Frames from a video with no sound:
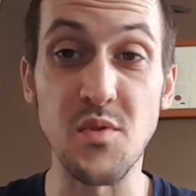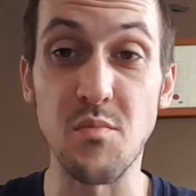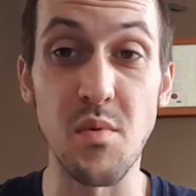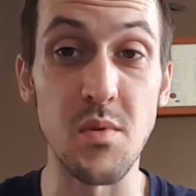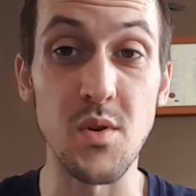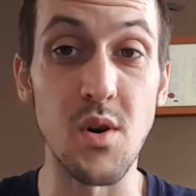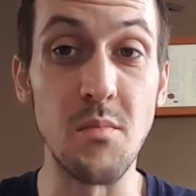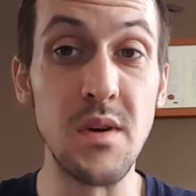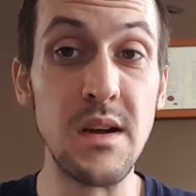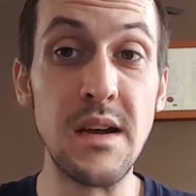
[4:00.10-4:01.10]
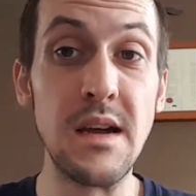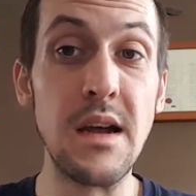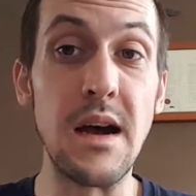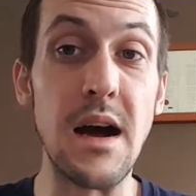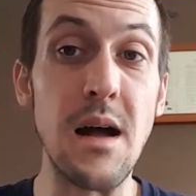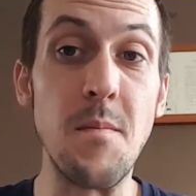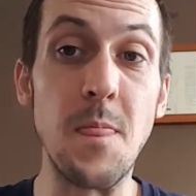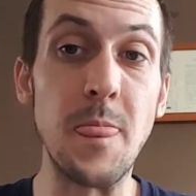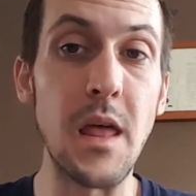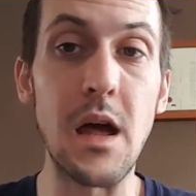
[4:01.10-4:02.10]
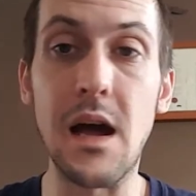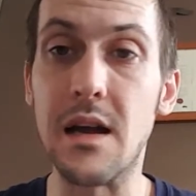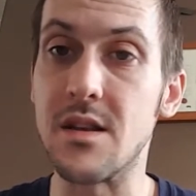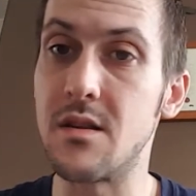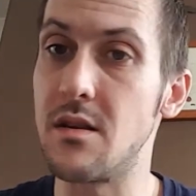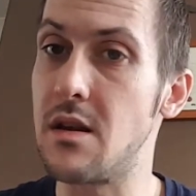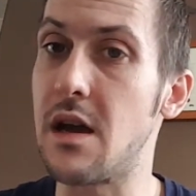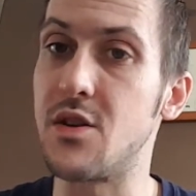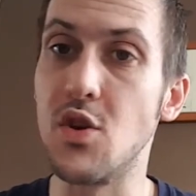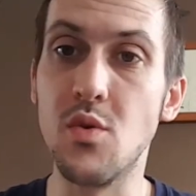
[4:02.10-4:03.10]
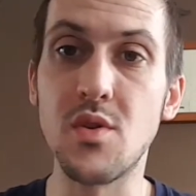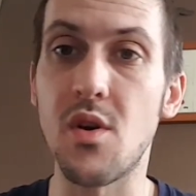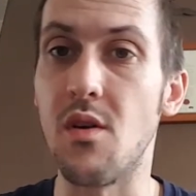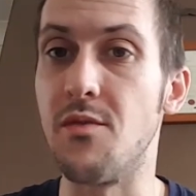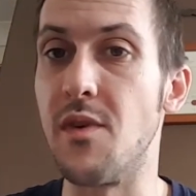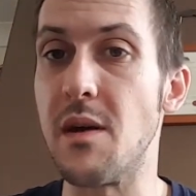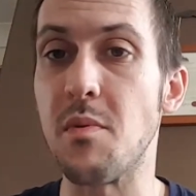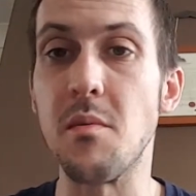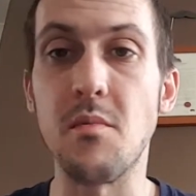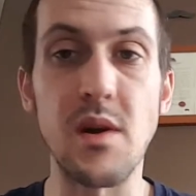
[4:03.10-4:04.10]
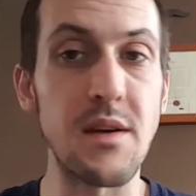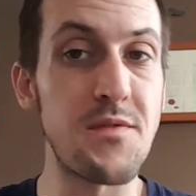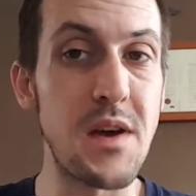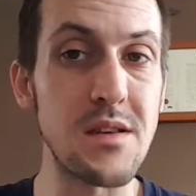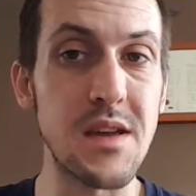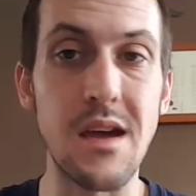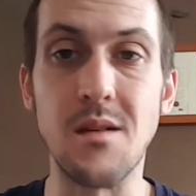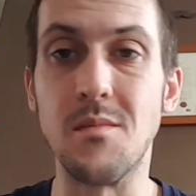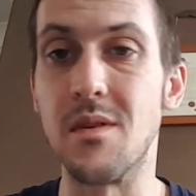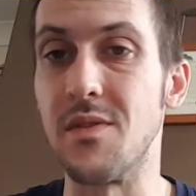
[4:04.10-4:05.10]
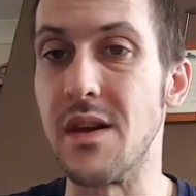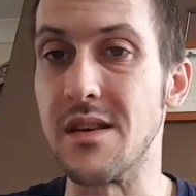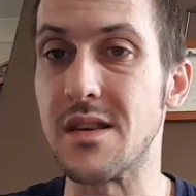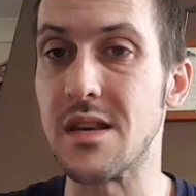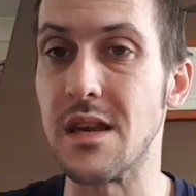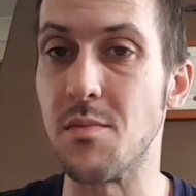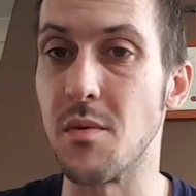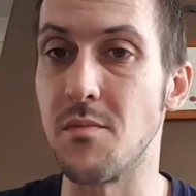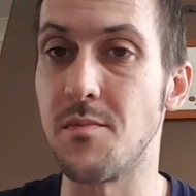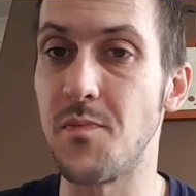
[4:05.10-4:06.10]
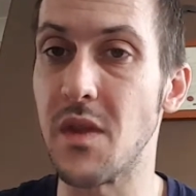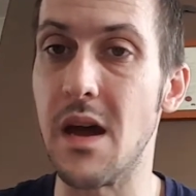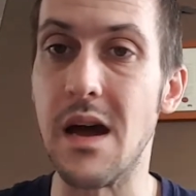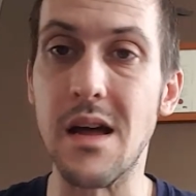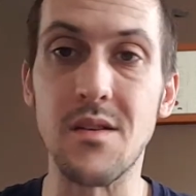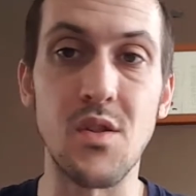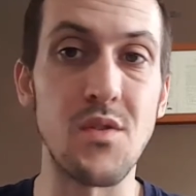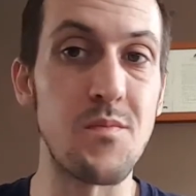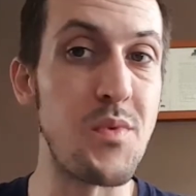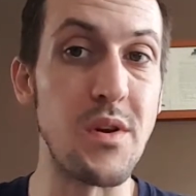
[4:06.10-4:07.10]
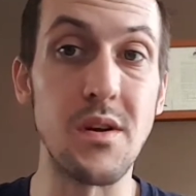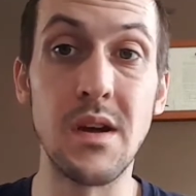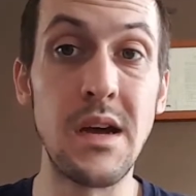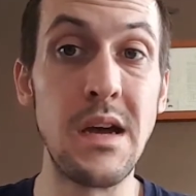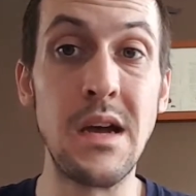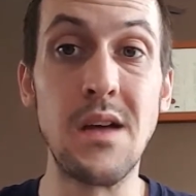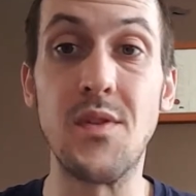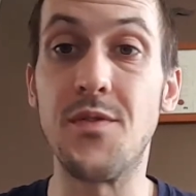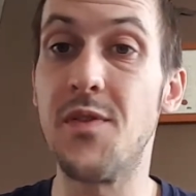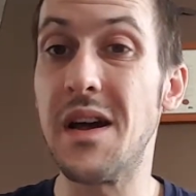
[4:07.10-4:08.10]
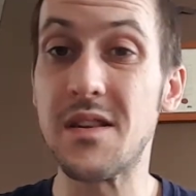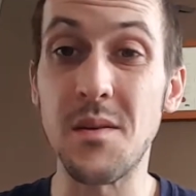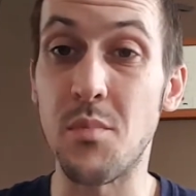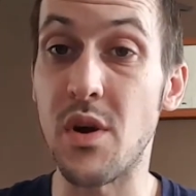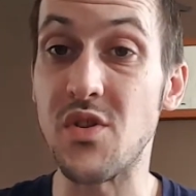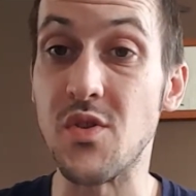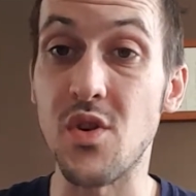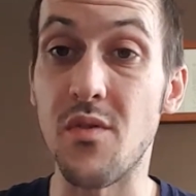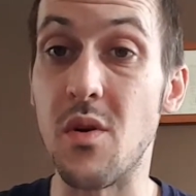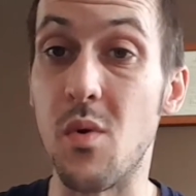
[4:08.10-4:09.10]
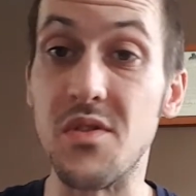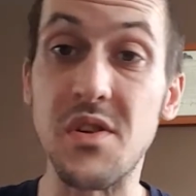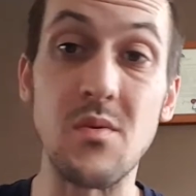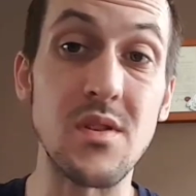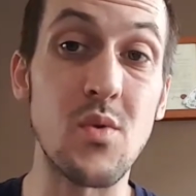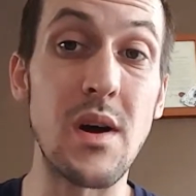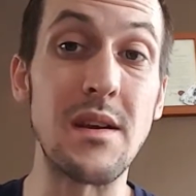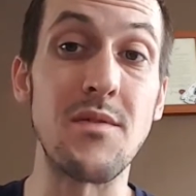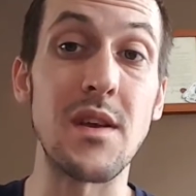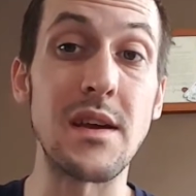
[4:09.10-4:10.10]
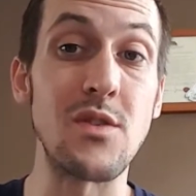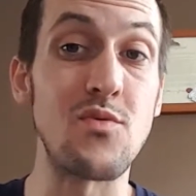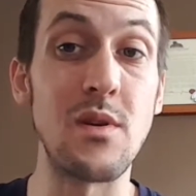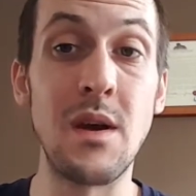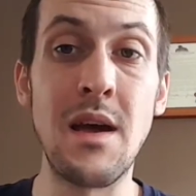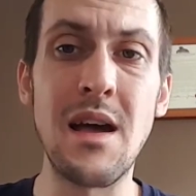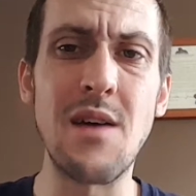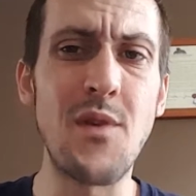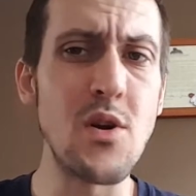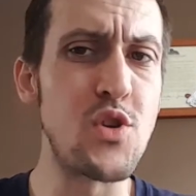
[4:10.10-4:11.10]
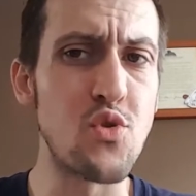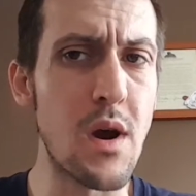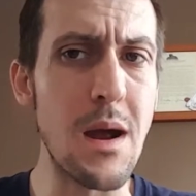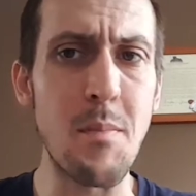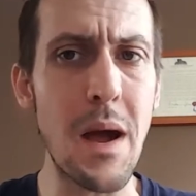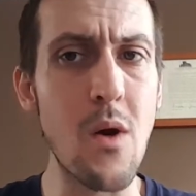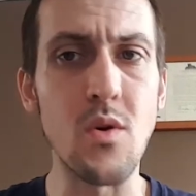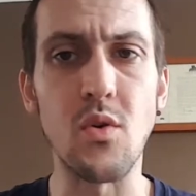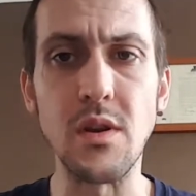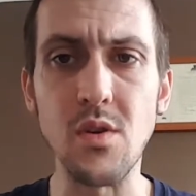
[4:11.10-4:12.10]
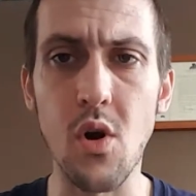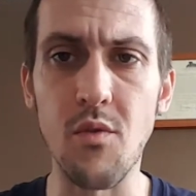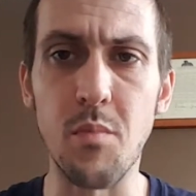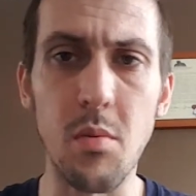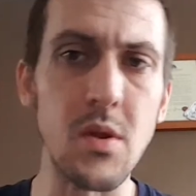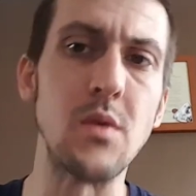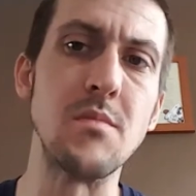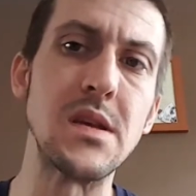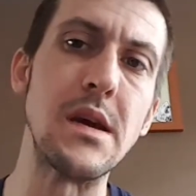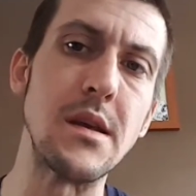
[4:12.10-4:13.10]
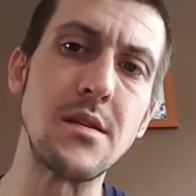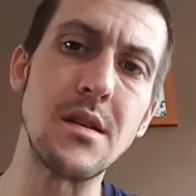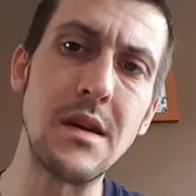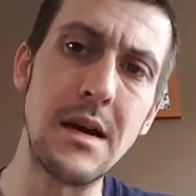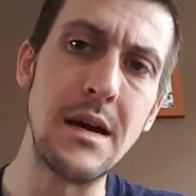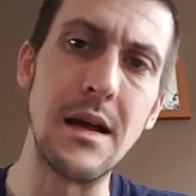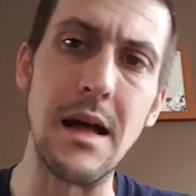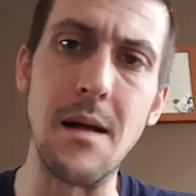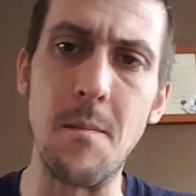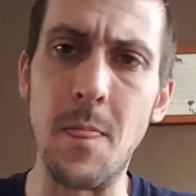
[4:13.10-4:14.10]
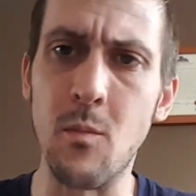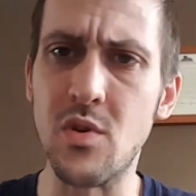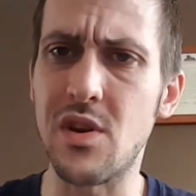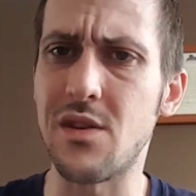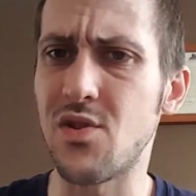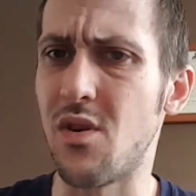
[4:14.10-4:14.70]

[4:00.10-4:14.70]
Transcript: with the bubblegum. I do sort of vape them when I first get them and then steep them, and the first impressions of it was kind of like a very dry, powdery sort of bubblegum taste, which I